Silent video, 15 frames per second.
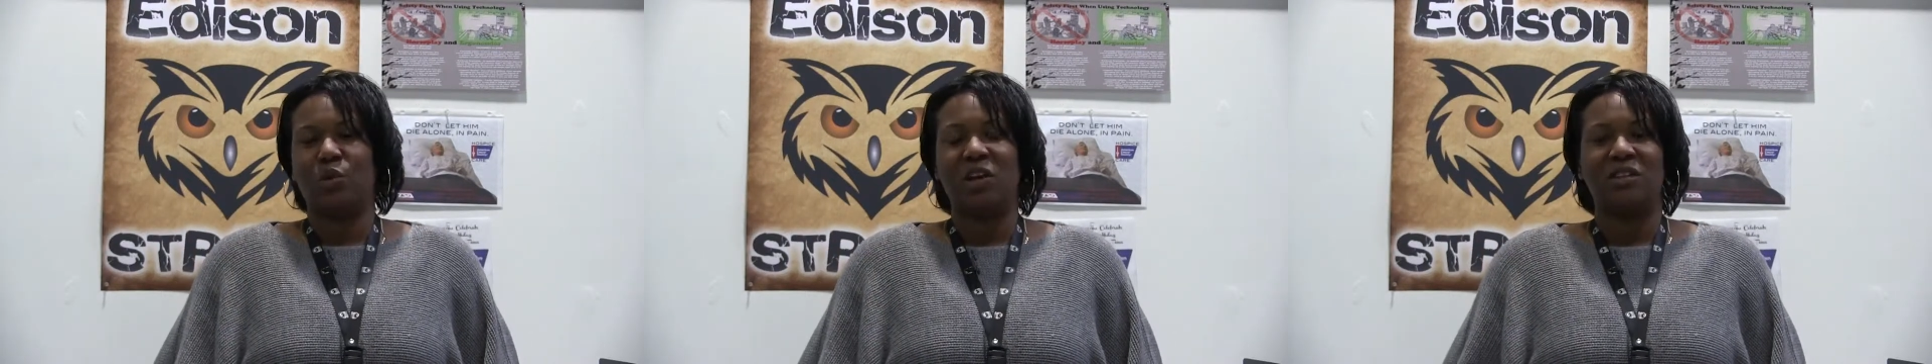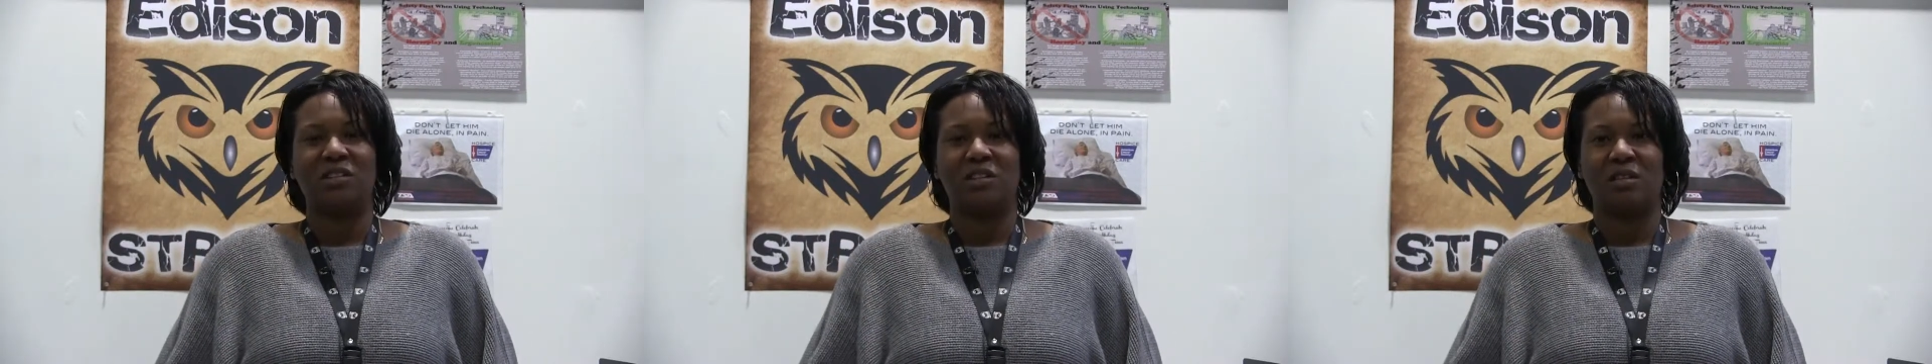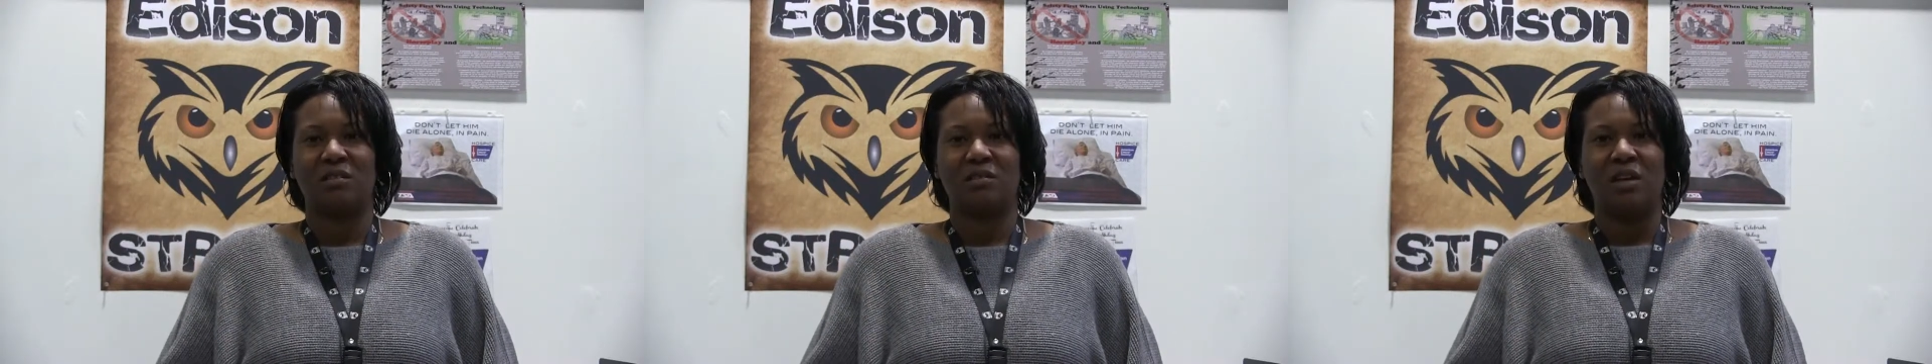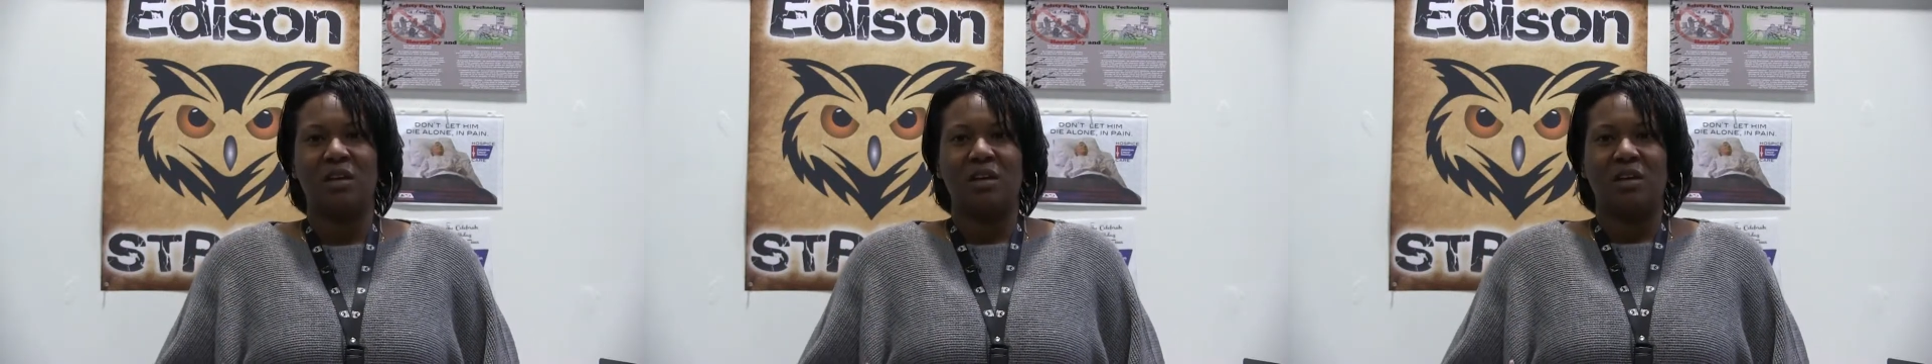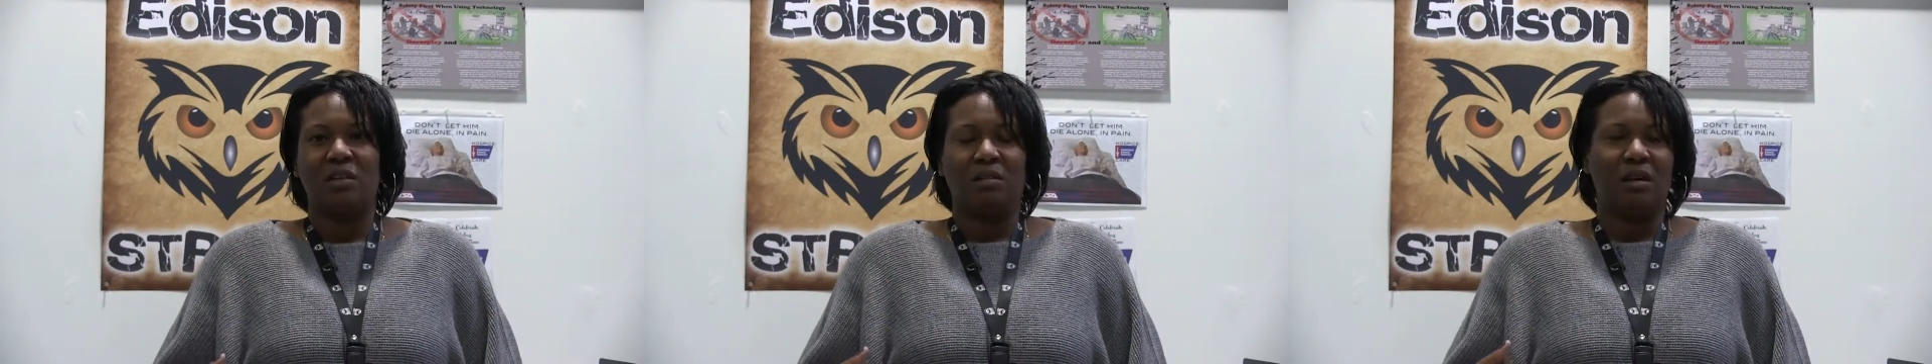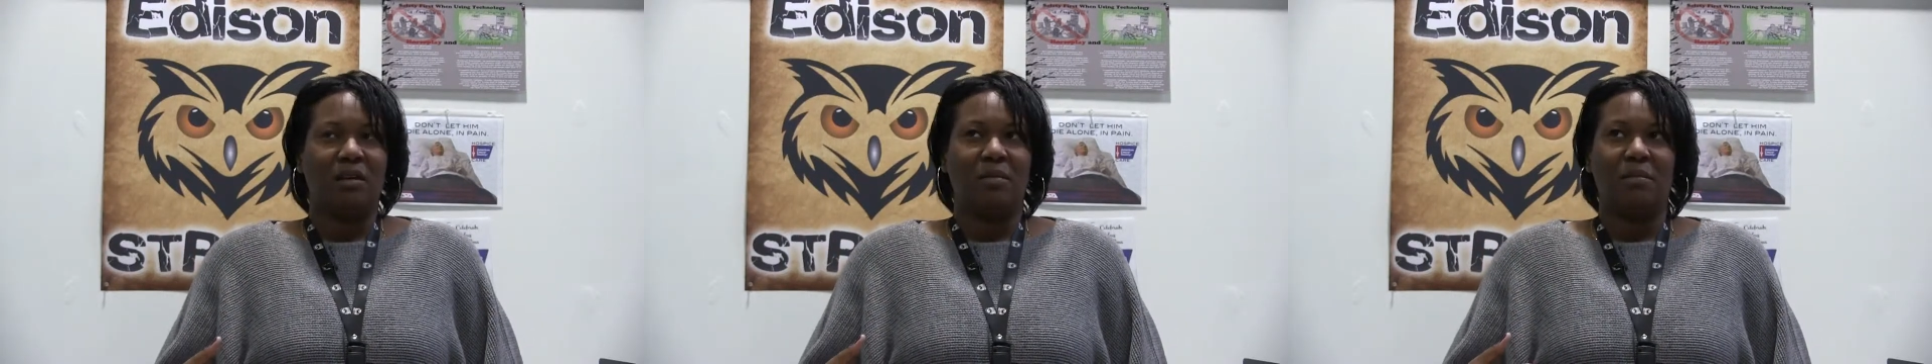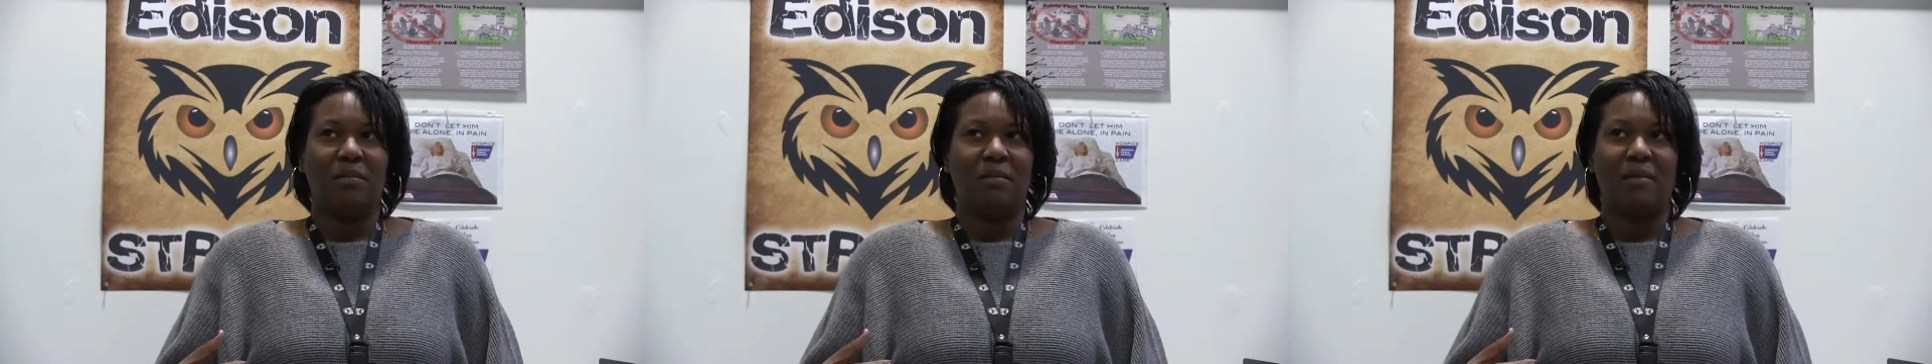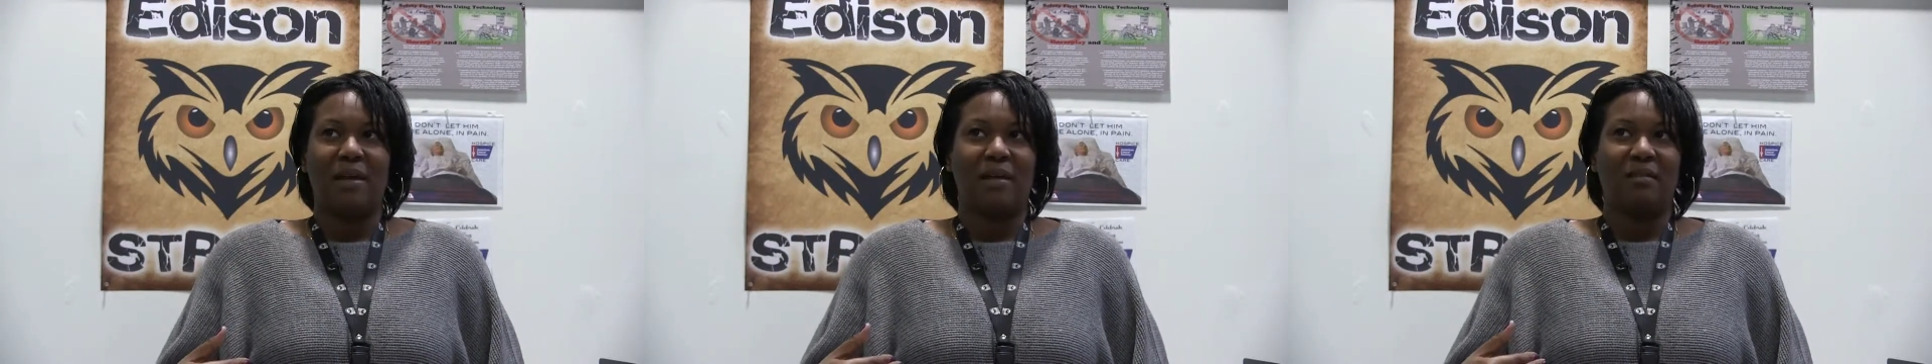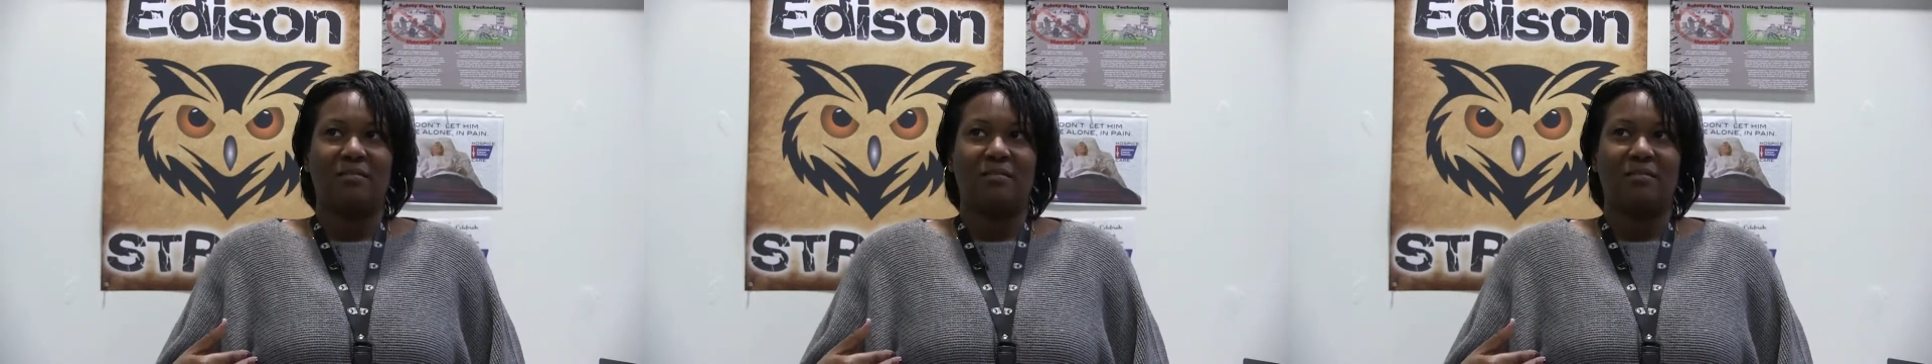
wanting to um,